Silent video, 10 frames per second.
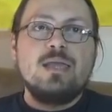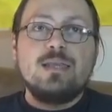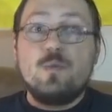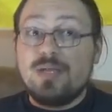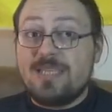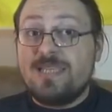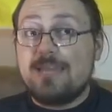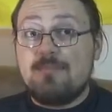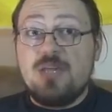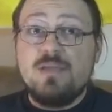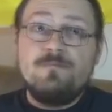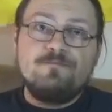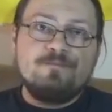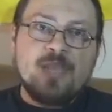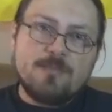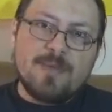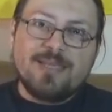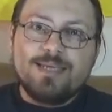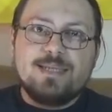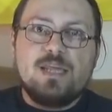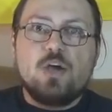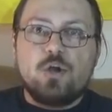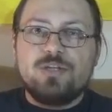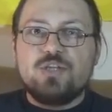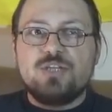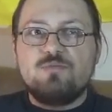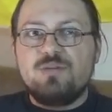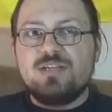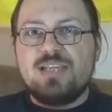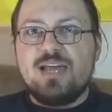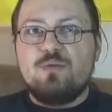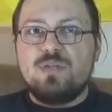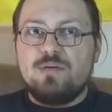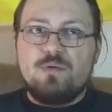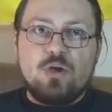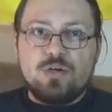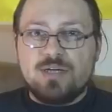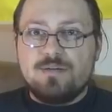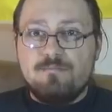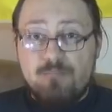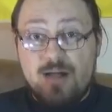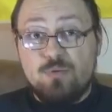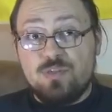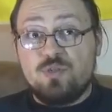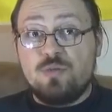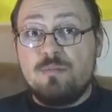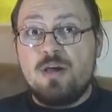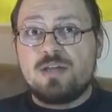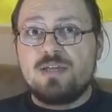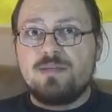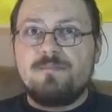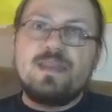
Now, what did that mean? It meant that the colleges were now no longer bound to the market.